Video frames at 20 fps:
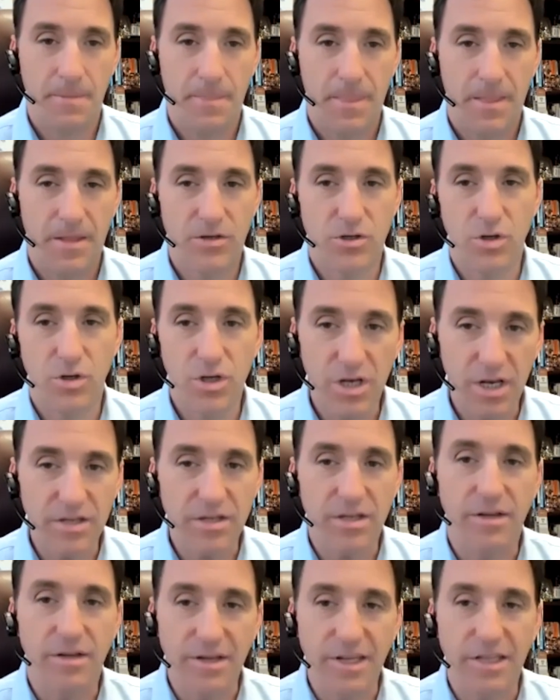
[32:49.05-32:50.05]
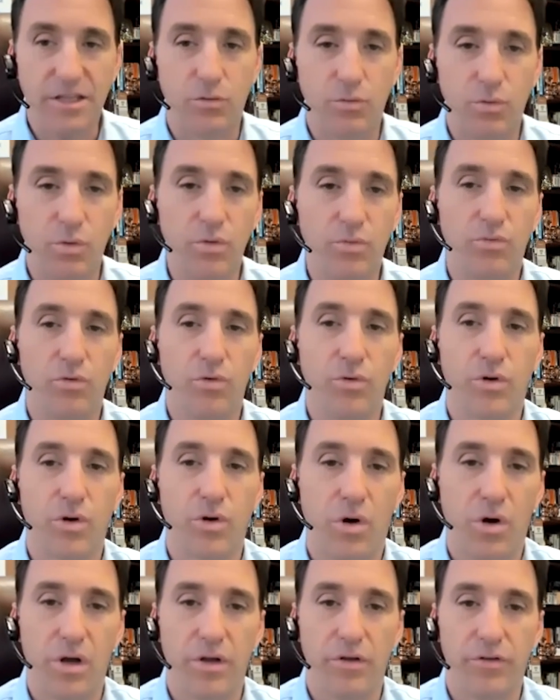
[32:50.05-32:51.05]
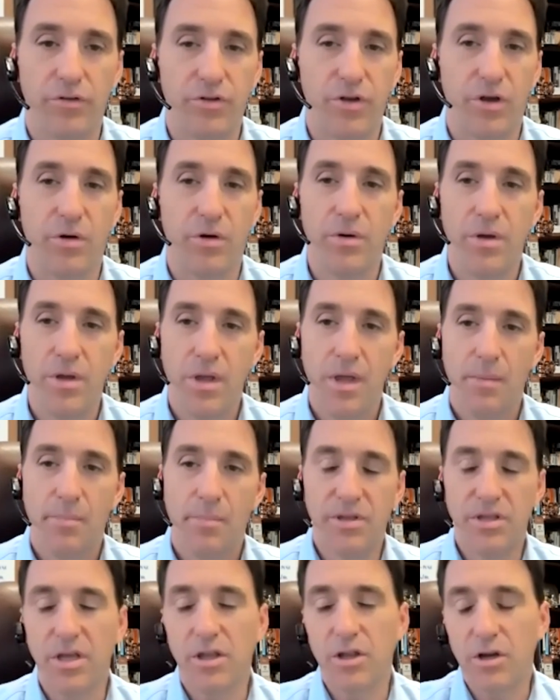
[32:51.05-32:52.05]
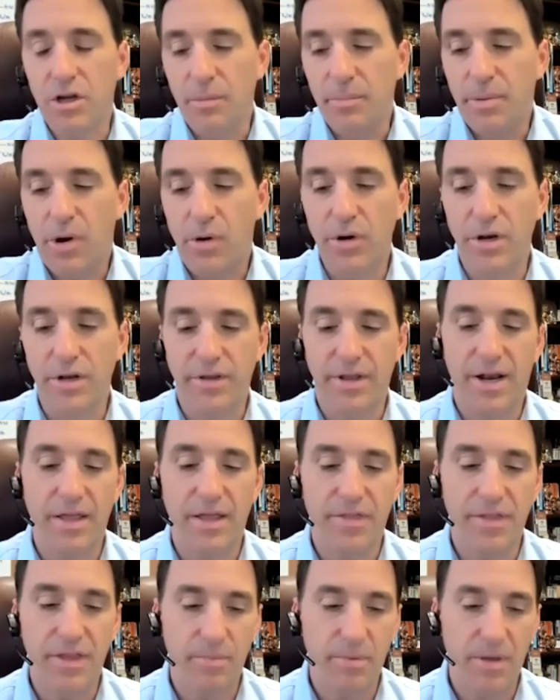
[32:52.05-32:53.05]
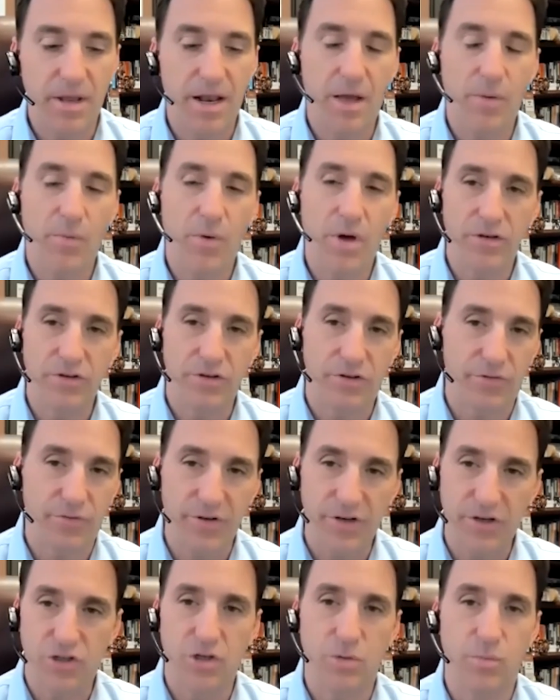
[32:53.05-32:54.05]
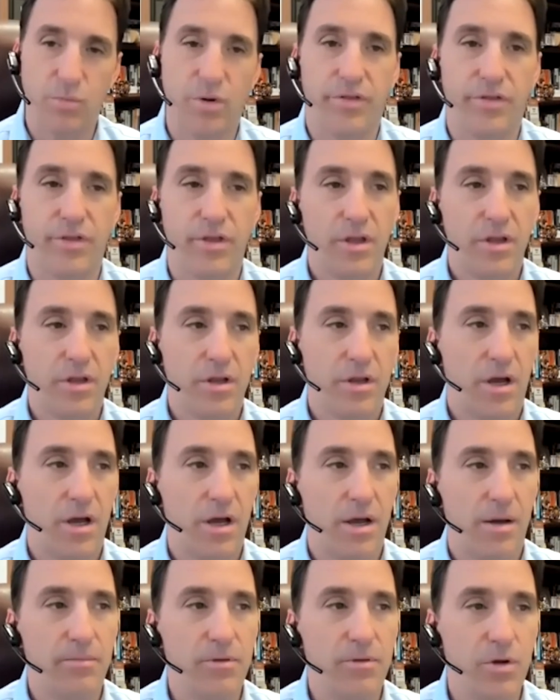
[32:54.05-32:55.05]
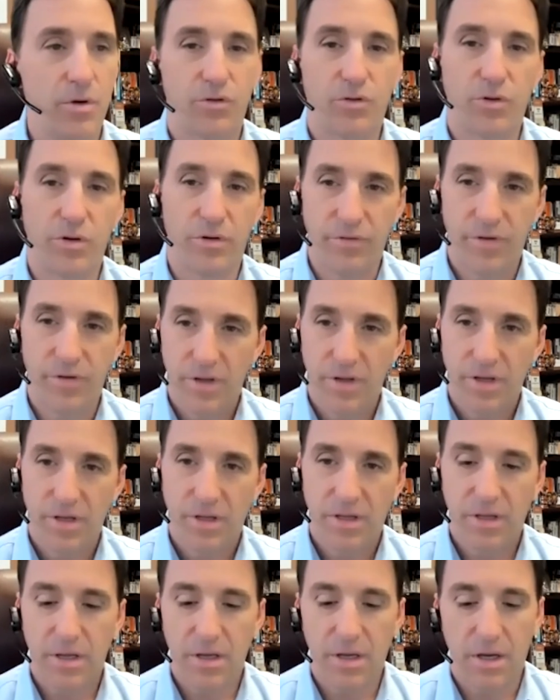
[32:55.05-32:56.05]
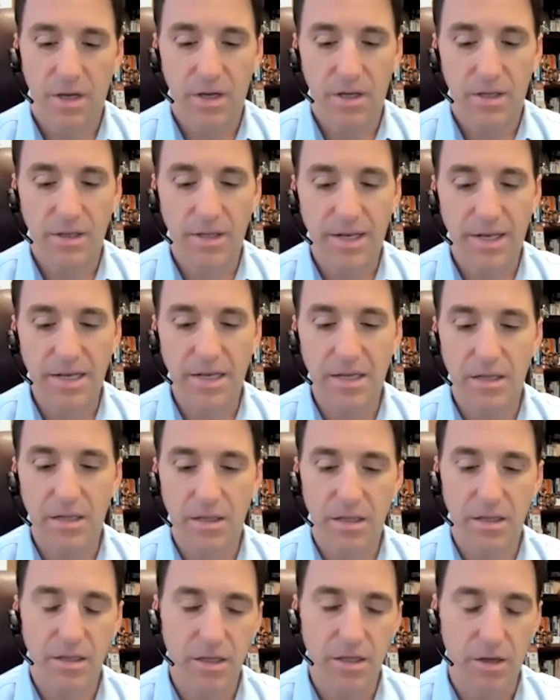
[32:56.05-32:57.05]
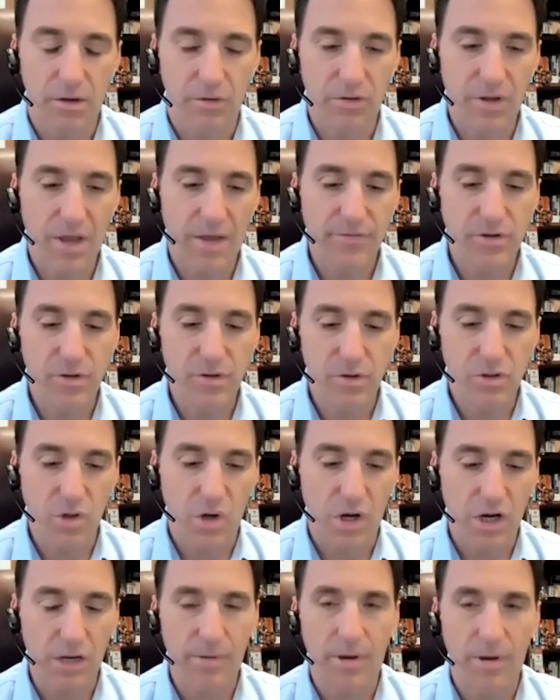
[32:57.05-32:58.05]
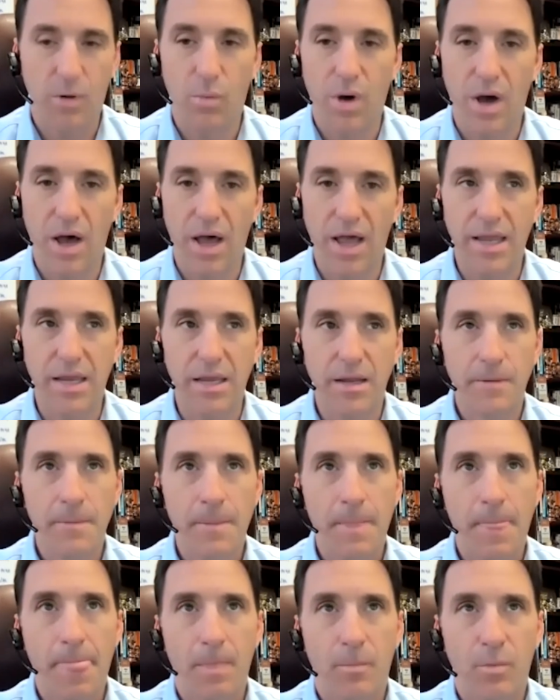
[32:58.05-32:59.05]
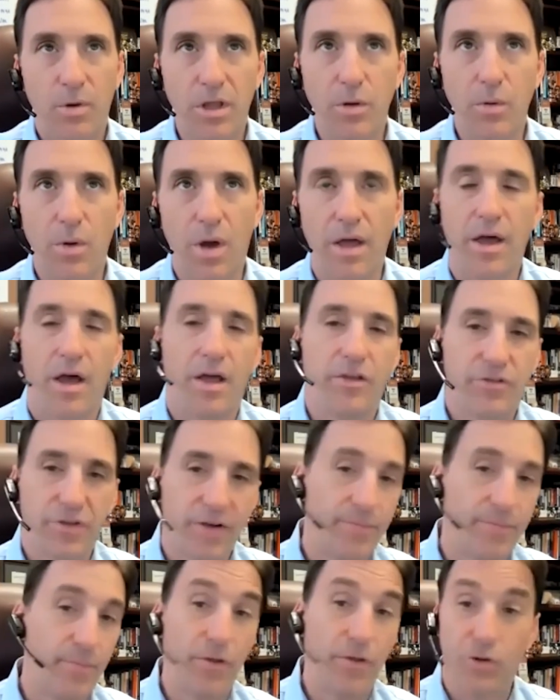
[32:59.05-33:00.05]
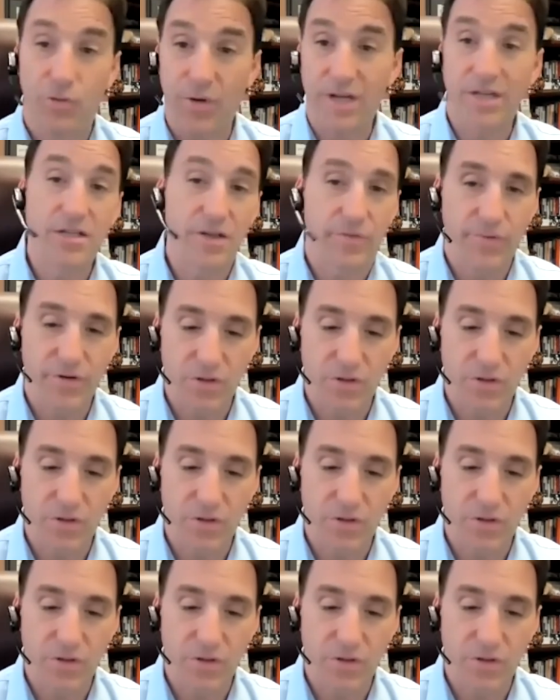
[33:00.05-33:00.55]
And so you have to get the root cause. So, but the other component that I think, and I want to just finish it with, sort of having you talk about why, really, aside from all the great stuff we